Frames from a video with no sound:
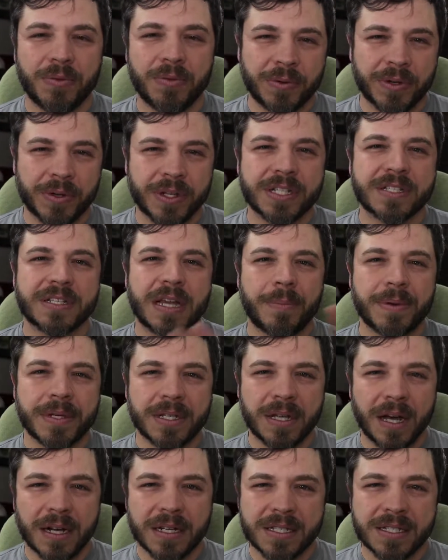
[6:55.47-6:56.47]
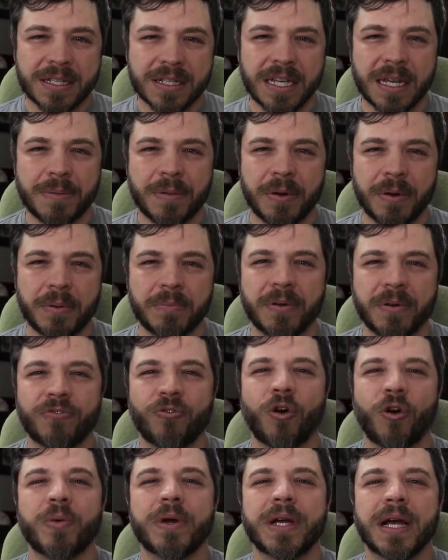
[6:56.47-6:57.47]
We were going to stop in Dodge City, but
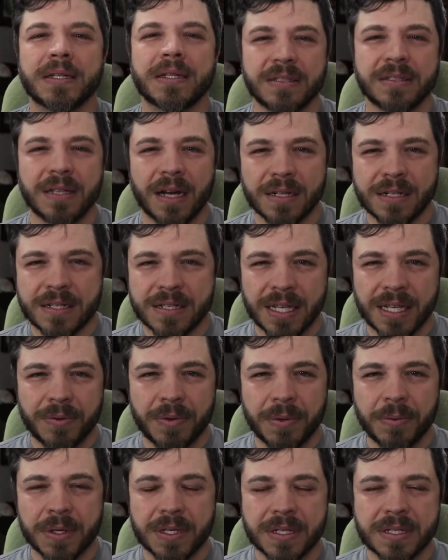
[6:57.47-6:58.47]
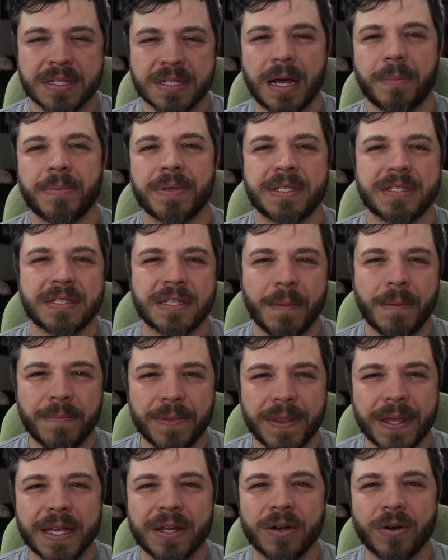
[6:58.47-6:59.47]
before we got to Dodge City, we wanted to stop in
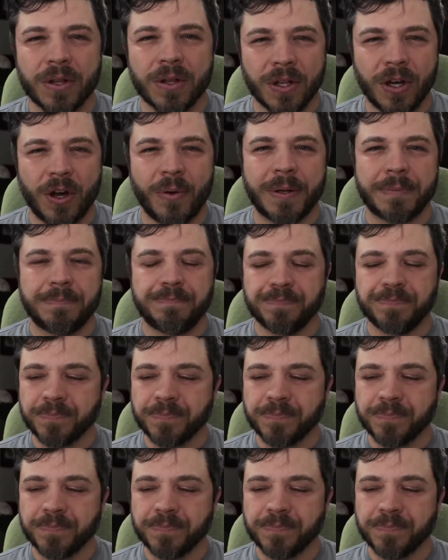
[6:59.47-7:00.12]
something in Oklahoma.